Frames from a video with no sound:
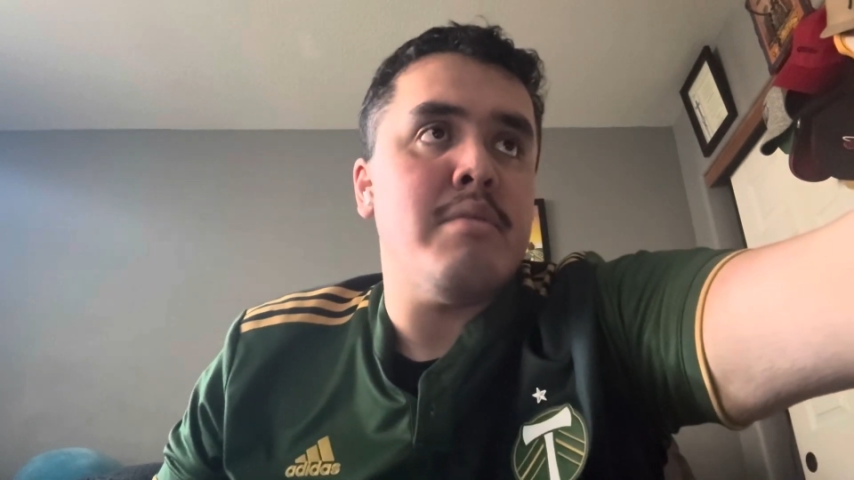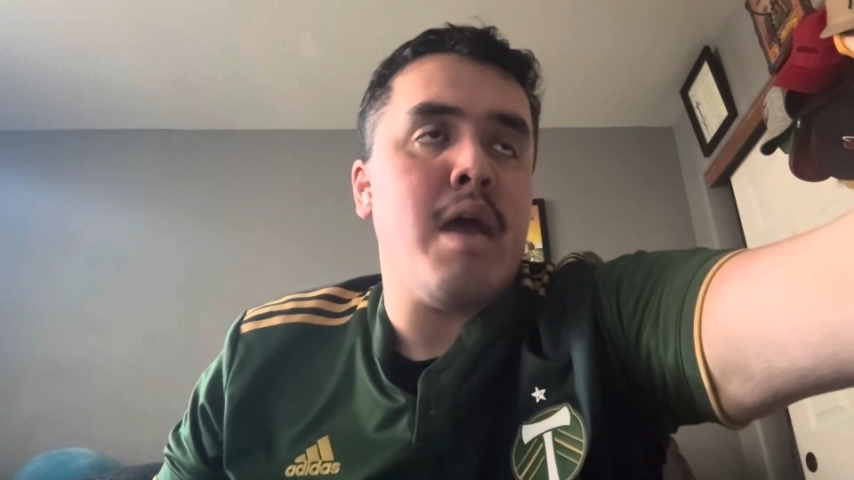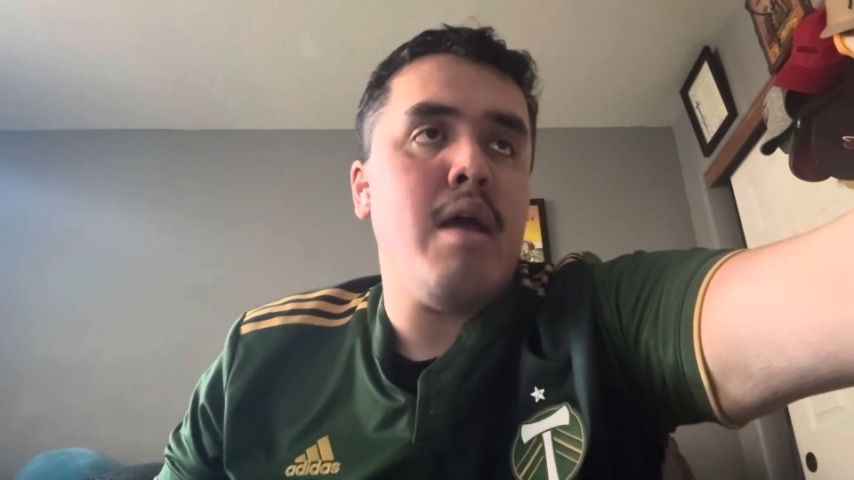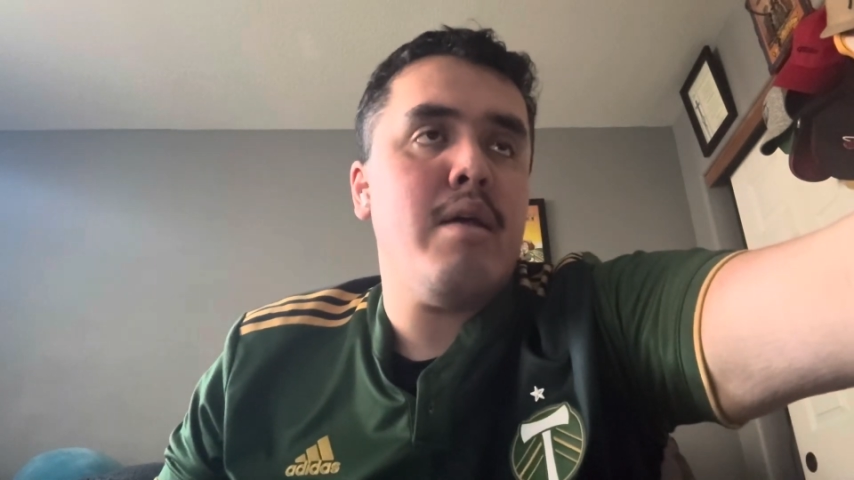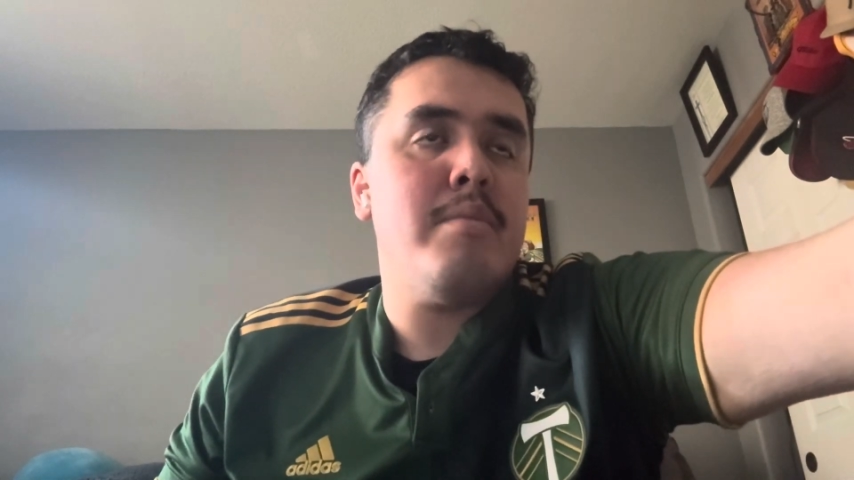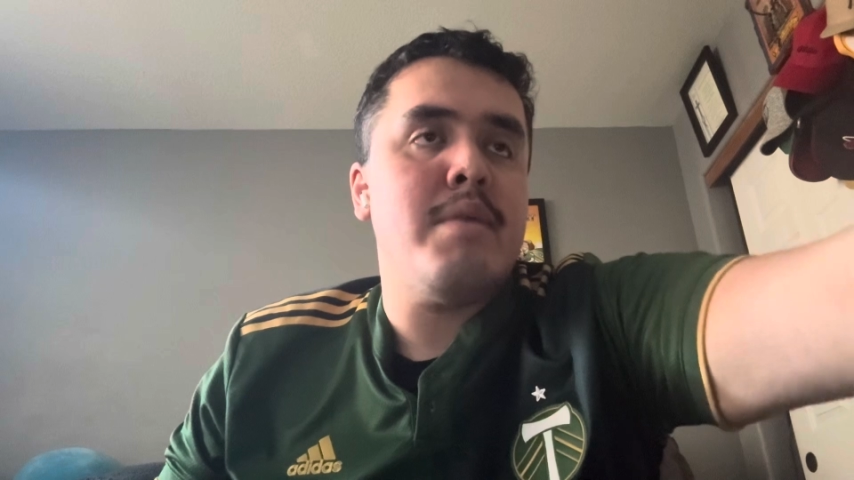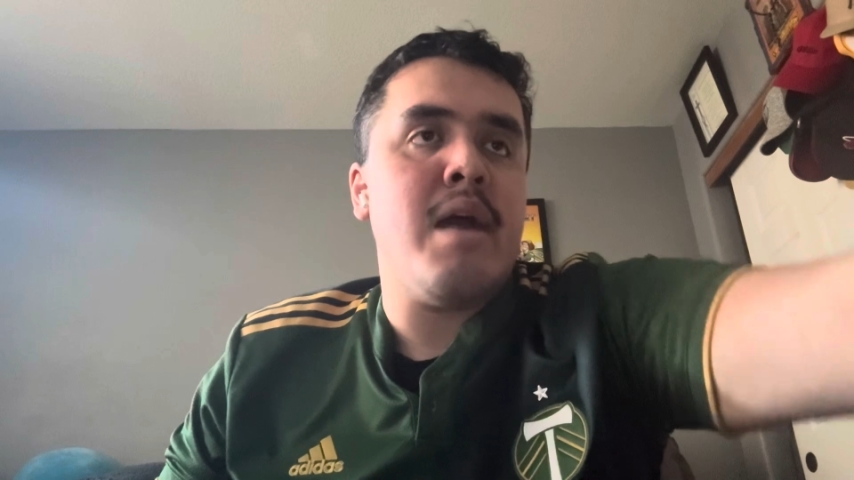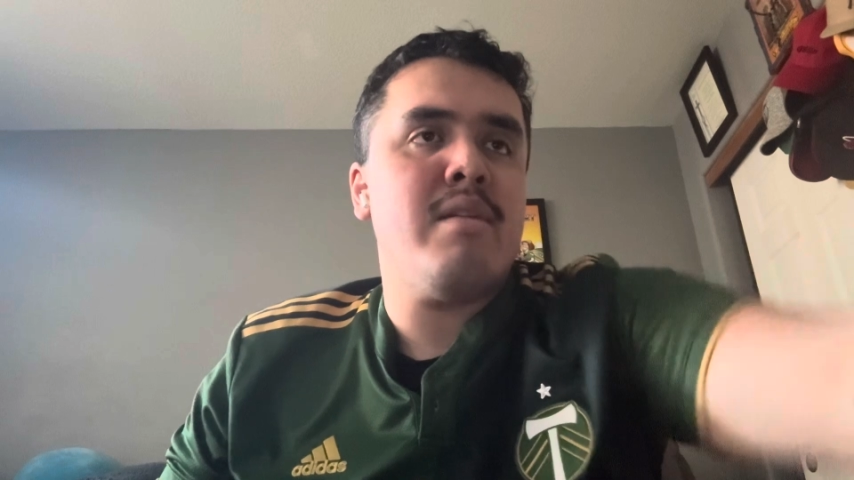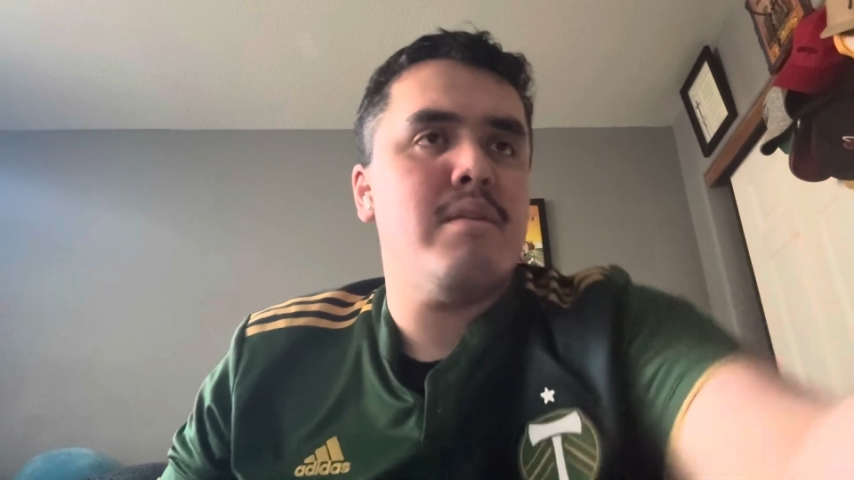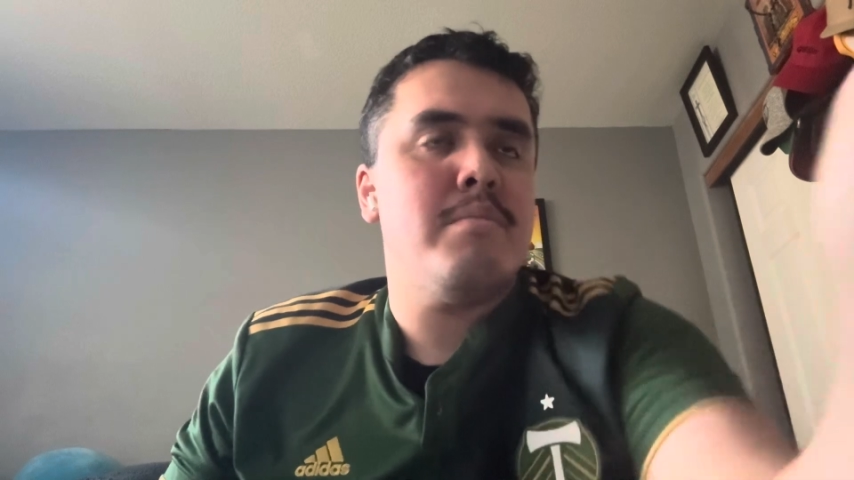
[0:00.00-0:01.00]

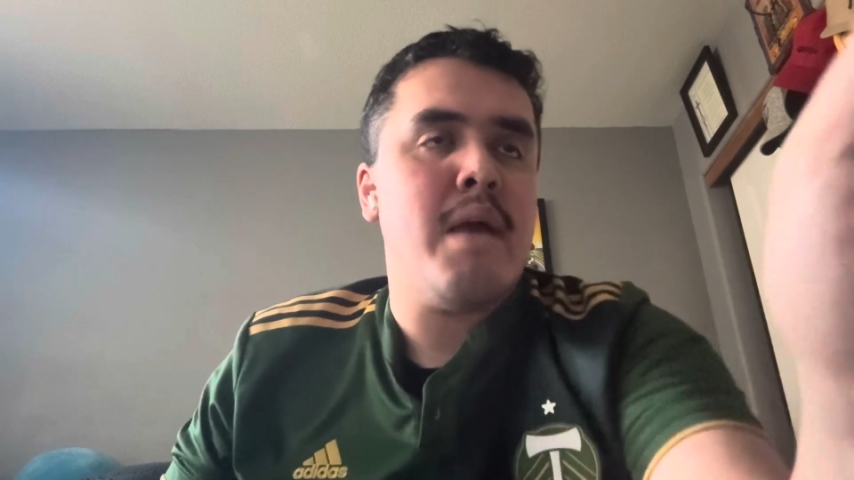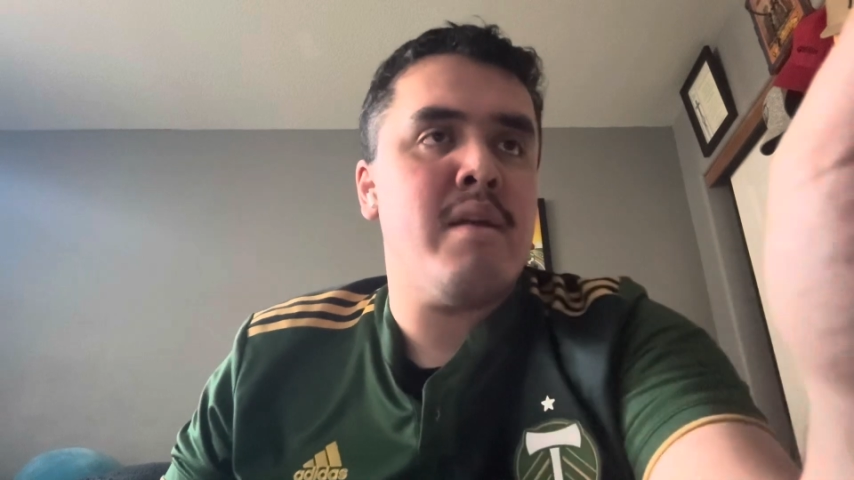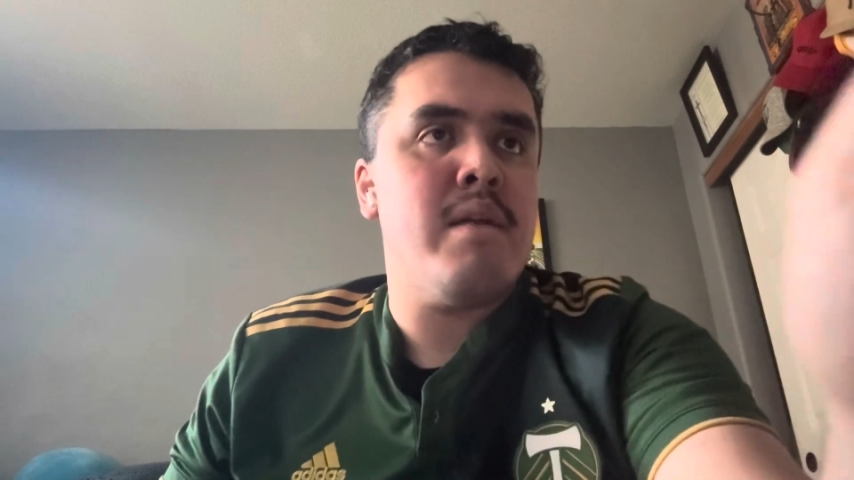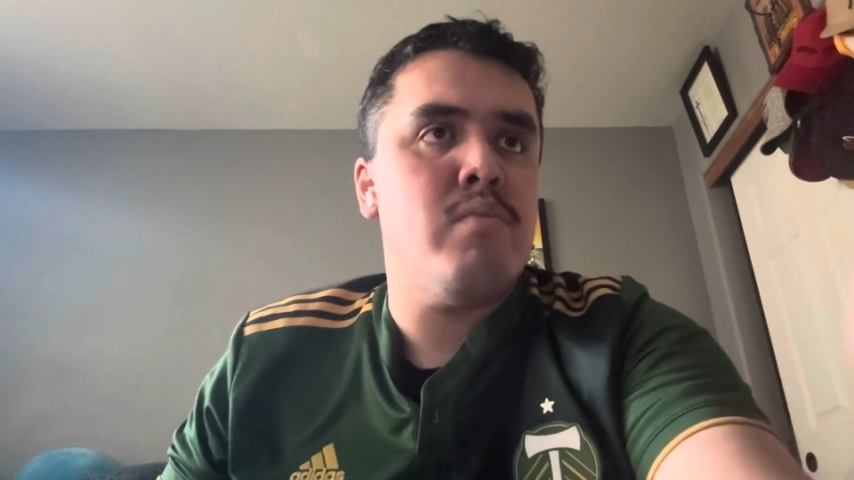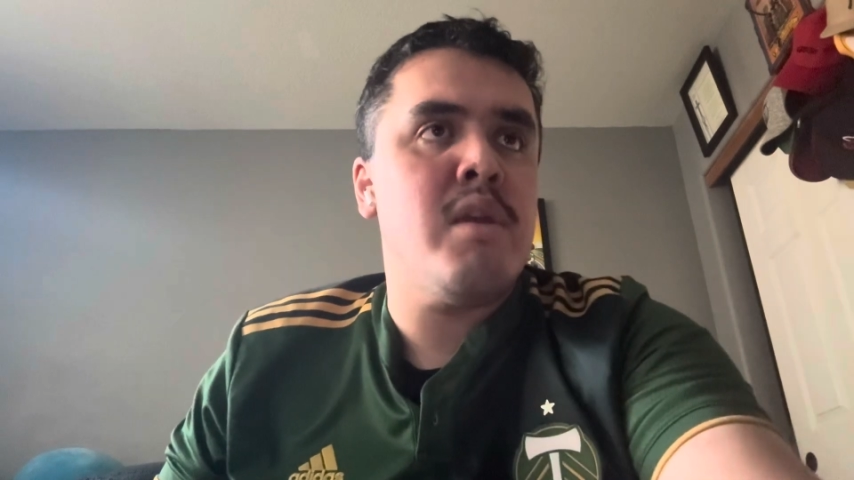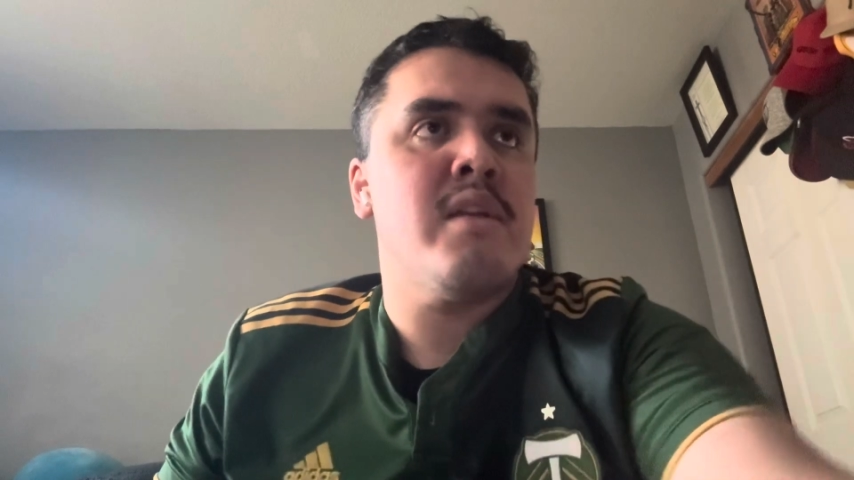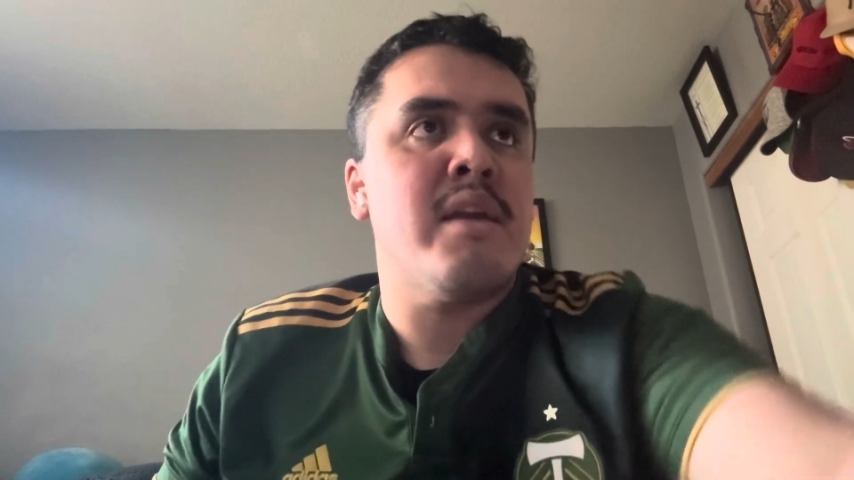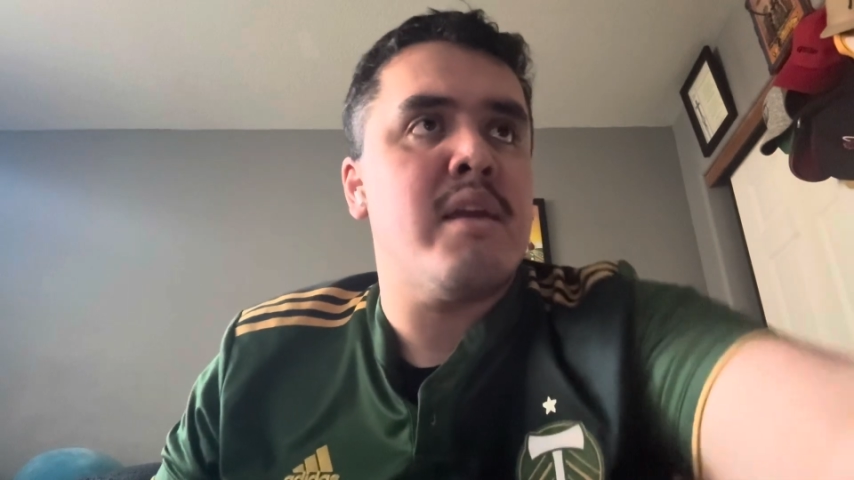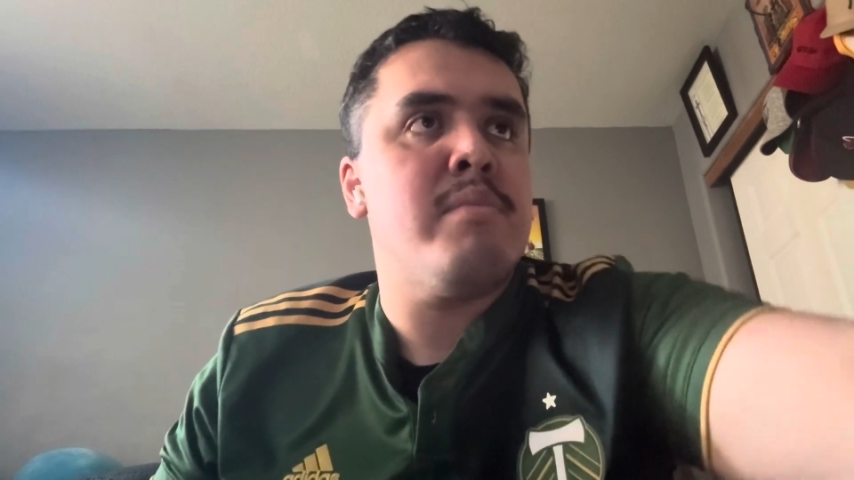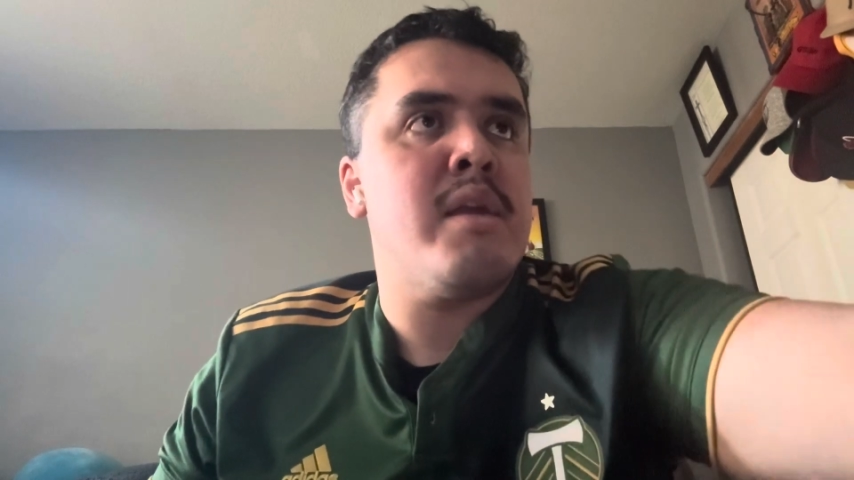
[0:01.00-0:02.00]
That game really did
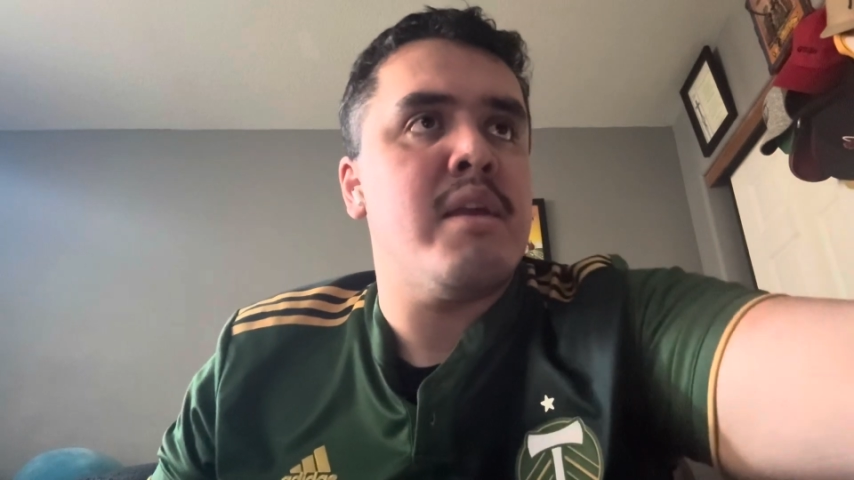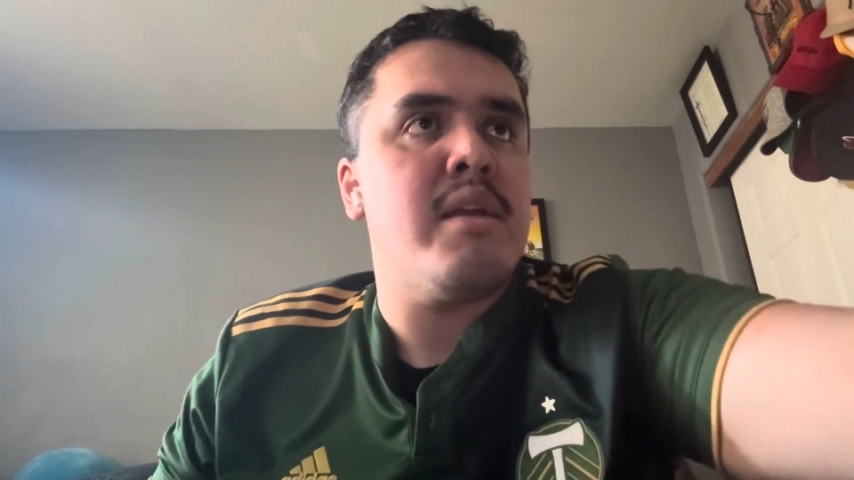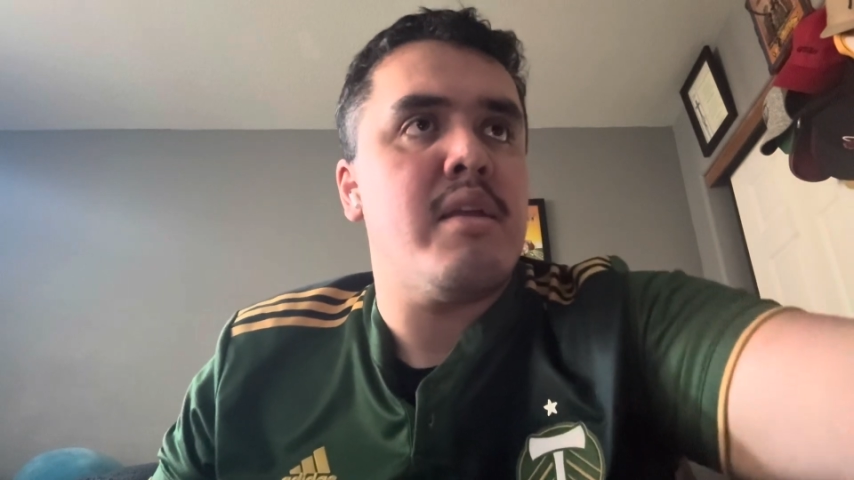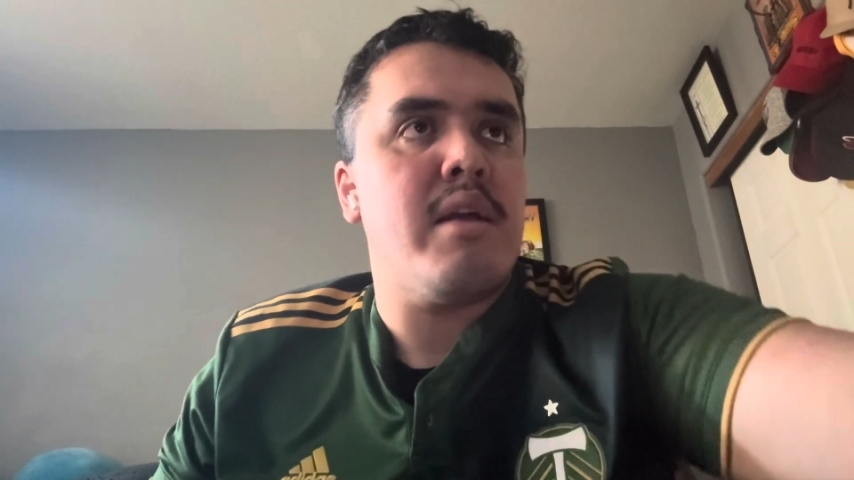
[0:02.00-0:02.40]
get me heated.